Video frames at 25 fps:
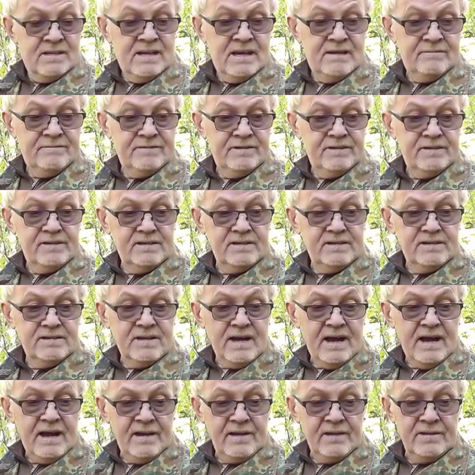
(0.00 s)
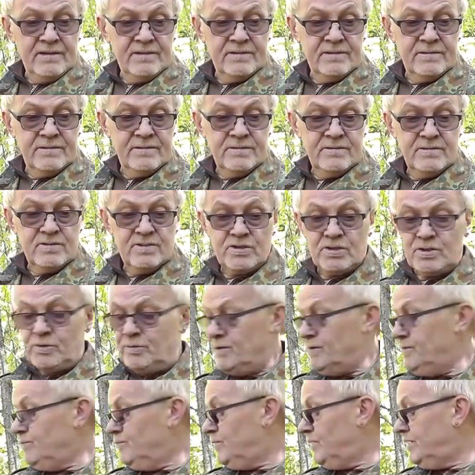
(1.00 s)
heavy nylon
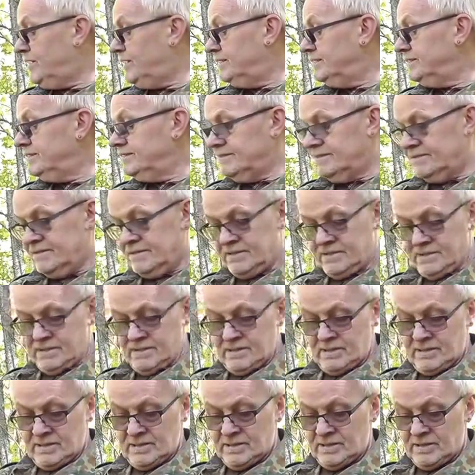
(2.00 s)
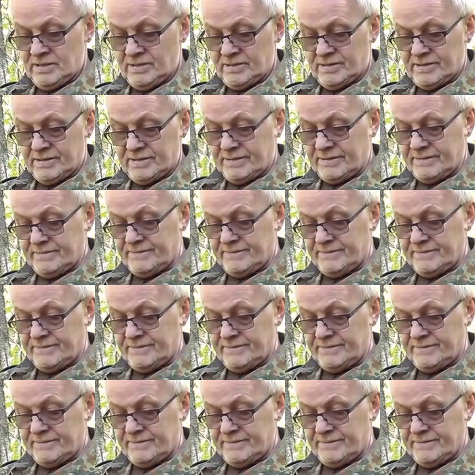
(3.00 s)
scrubbing pad or